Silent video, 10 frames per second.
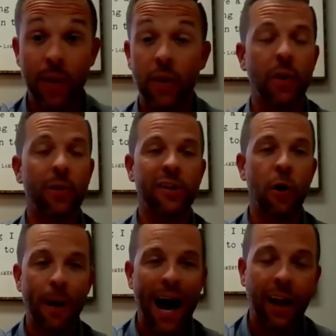whether there was
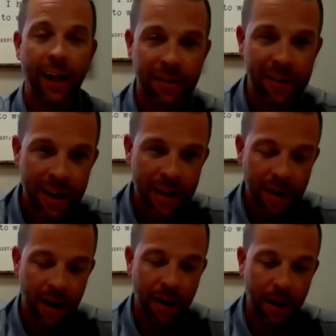no balance,
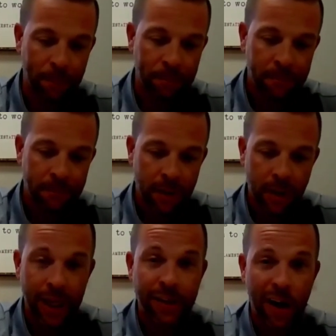
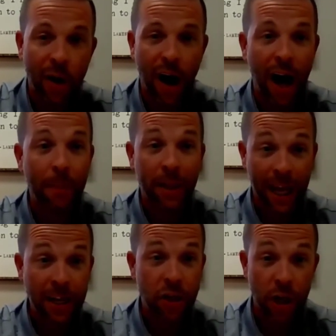it's our
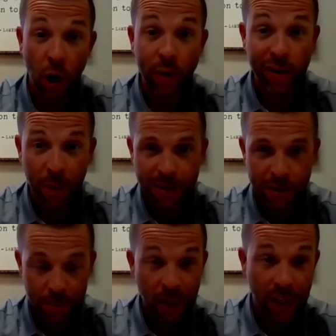obligation, our
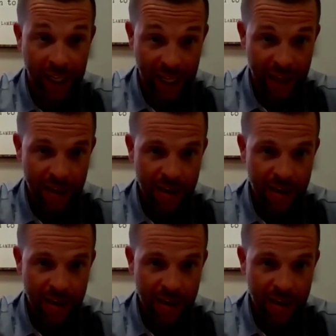responsibility